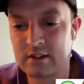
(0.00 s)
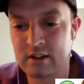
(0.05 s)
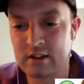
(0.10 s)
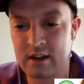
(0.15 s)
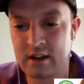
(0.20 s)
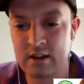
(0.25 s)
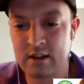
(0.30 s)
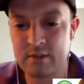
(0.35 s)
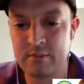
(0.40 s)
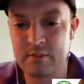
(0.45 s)

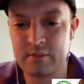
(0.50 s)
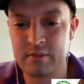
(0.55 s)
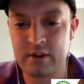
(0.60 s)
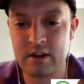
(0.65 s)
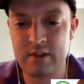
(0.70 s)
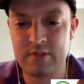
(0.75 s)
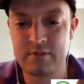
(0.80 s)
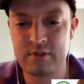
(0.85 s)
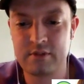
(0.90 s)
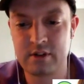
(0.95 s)

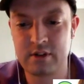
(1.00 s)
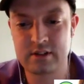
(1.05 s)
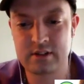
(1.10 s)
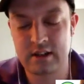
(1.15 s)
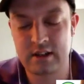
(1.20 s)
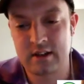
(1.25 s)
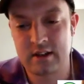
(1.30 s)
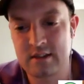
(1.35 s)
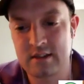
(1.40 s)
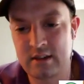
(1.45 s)
I've got a
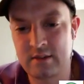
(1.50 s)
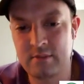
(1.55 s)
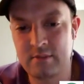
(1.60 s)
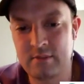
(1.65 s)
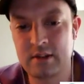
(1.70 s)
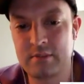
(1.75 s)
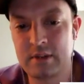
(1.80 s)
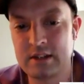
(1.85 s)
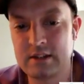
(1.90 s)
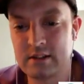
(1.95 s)
starter theme
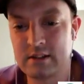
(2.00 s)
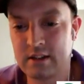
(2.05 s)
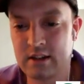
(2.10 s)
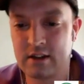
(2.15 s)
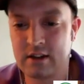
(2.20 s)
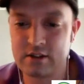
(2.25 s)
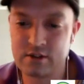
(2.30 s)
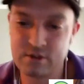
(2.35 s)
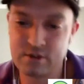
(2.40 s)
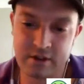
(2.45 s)
that basically
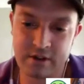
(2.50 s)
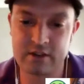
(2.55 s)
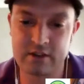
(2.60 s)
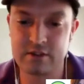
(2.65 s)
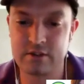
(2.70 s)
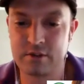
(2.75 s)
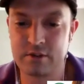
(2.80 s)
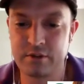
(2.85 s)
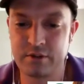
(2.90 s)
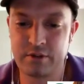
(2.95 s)
I took
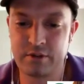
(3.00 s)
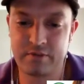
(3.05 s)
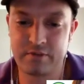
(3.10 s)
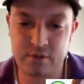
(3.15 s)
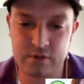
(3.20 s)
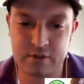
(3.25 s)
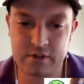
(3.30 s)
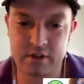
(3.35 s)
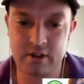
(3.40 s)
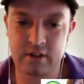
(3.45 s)
underscores,
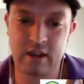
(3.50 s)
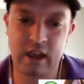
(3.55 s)
forked it,